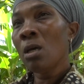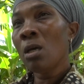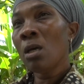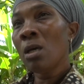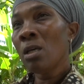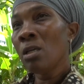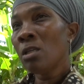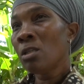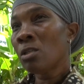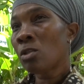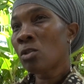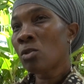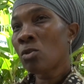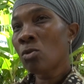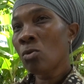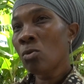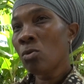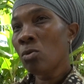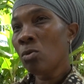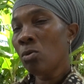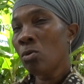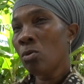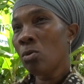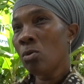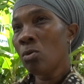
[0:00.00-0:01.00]
is
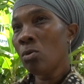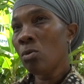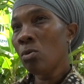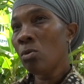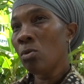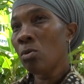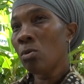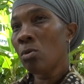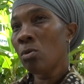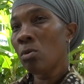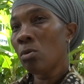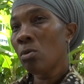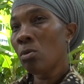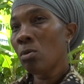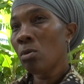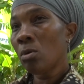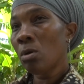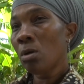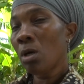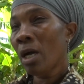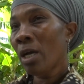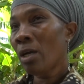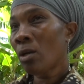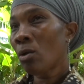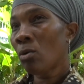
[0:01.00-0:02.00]
to,
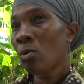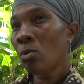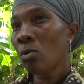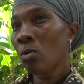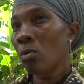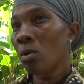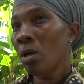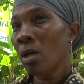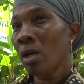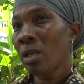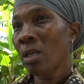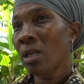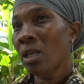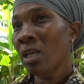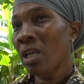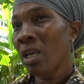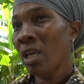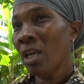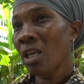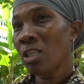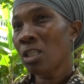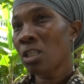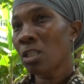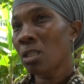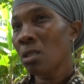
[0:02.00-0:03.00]

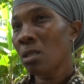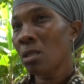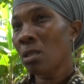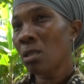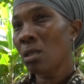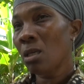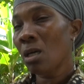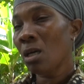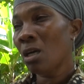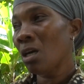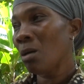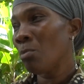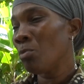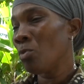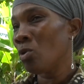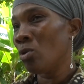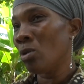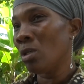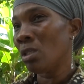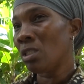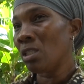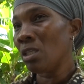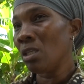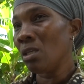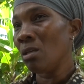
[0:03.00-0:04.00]
engage the
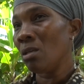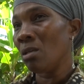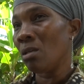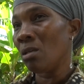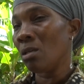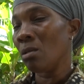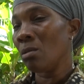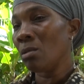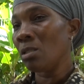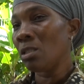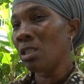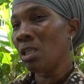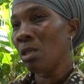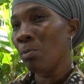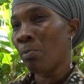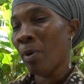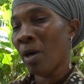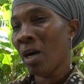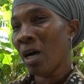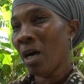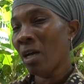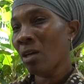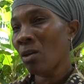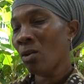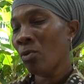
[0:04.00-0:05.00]
community
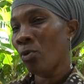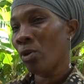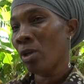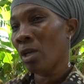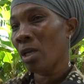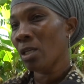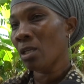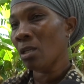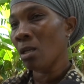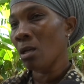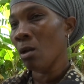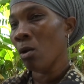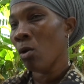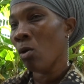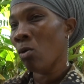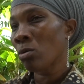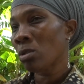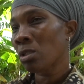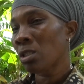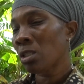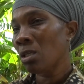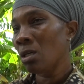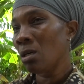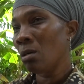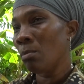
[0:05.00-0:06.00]
deeper and create
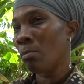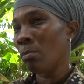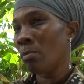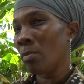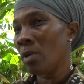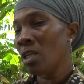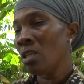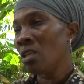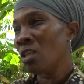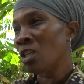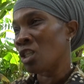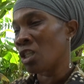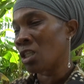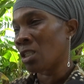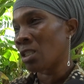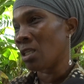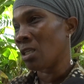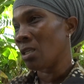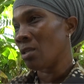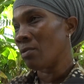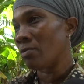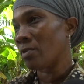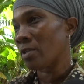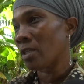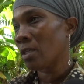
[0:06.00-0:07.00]
long-term
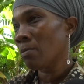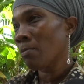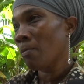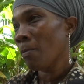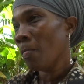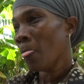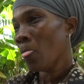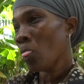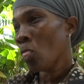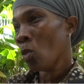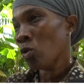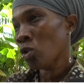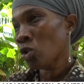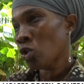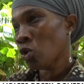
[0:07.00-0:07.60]
initiatives, not